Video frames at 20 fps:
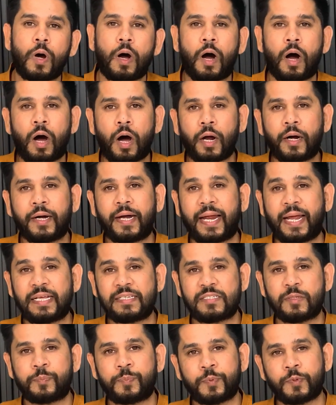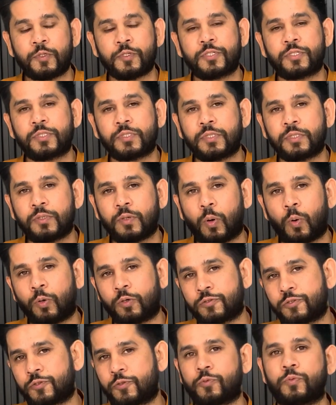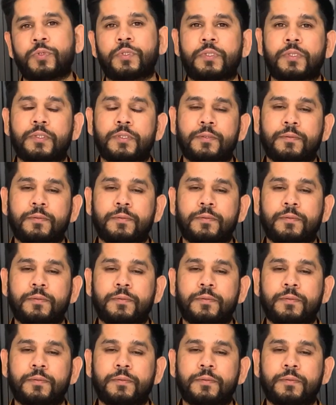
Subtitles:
are as a person or student.